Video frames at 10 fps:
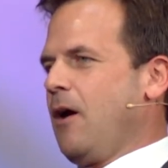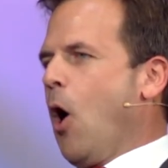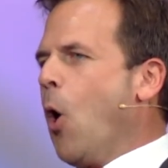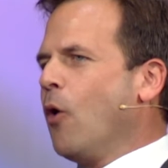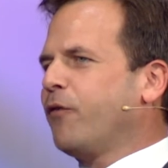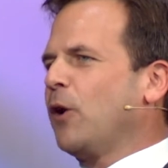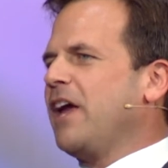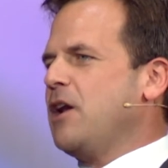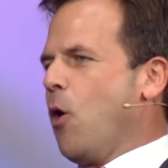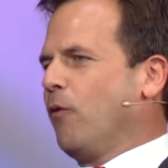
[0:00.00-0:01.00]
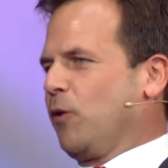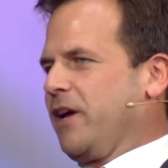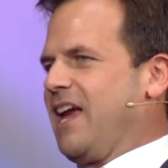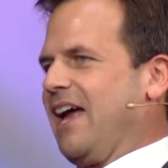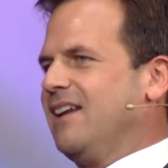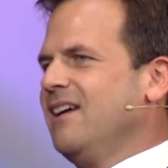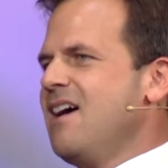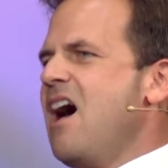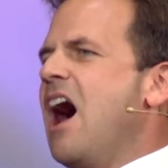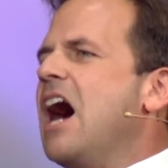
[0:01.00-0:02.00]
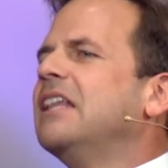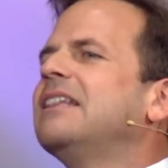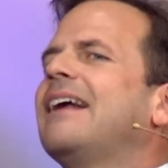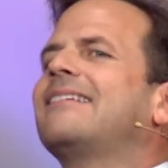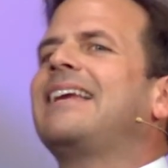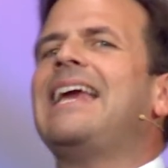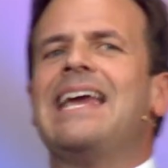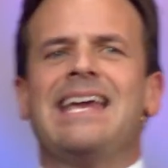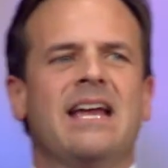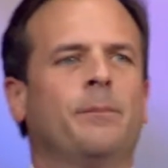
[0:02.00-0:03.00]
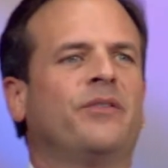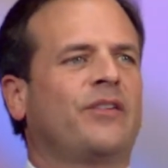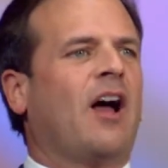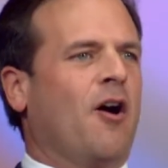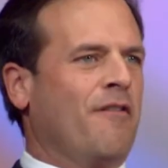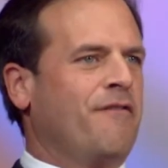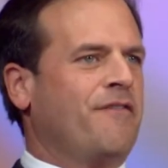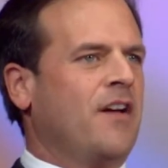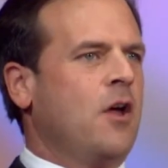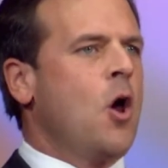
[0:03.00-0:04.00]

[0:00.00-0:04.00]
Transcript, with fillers: over and over again, unless he himself